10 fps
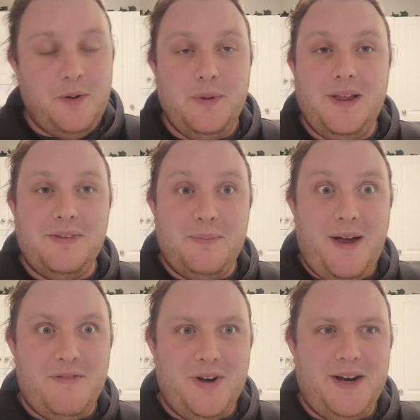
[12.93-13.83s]
realize I'm
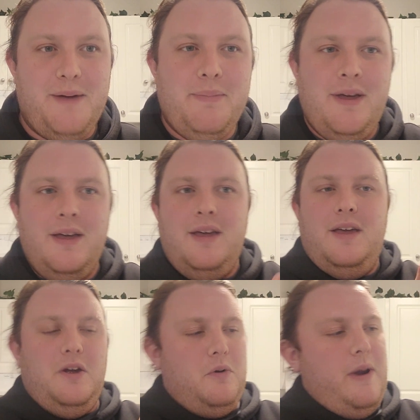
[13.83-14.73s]
covering it up,
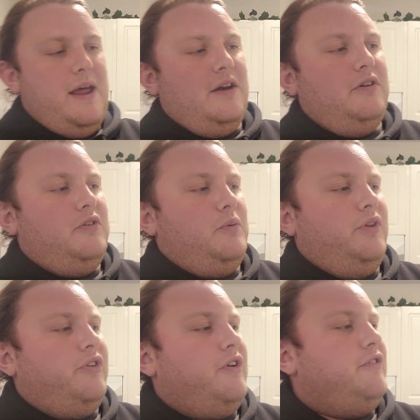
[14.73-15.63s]
Grande
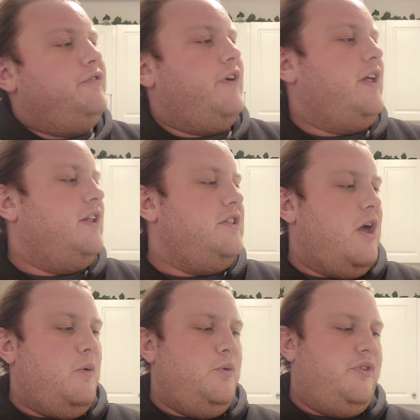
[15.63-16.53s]
Reserve
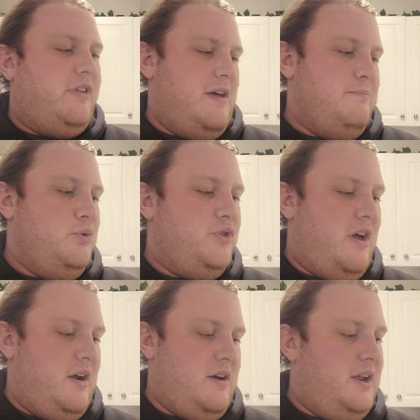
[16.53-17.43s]
Naoussa
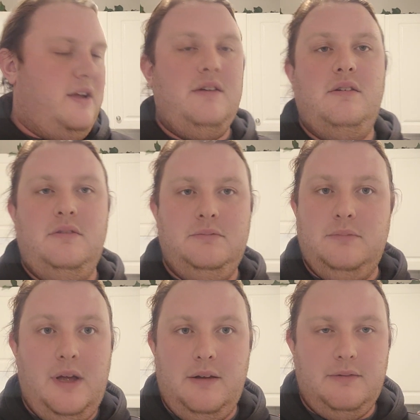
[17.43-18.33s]
Boutari.
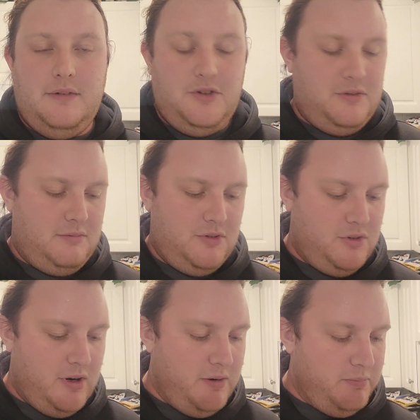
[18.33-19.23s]
I
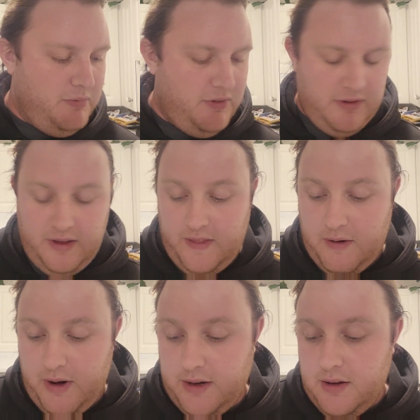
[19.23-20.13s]
tried to say
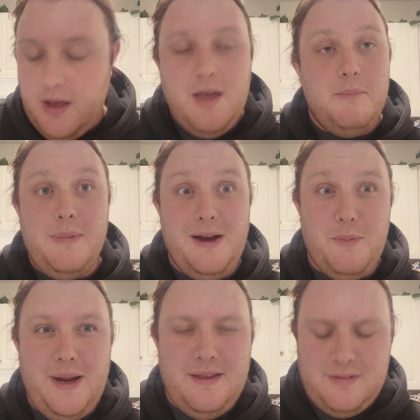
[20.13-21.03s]
that right. My
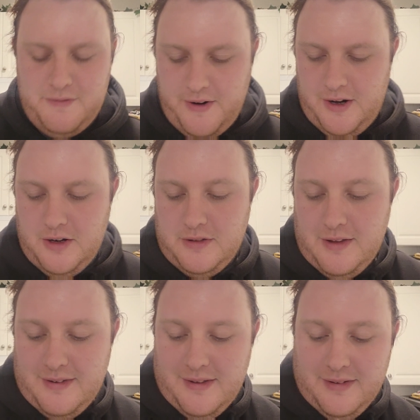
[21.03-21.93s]
Greek isn't very good.
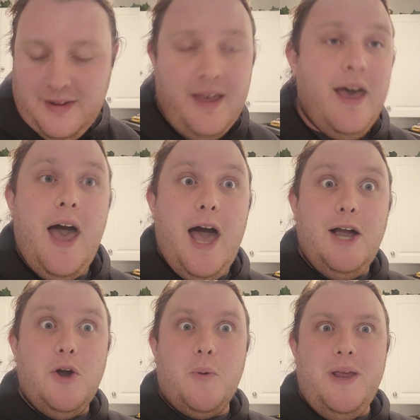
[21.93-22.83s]
This is a
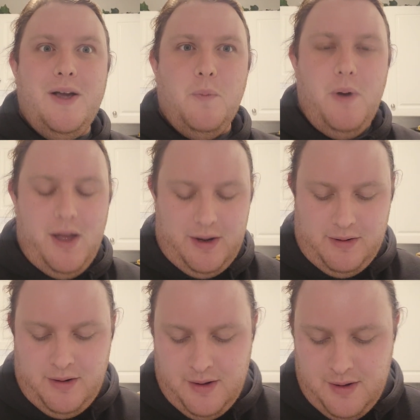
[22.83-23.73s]
Greek wine.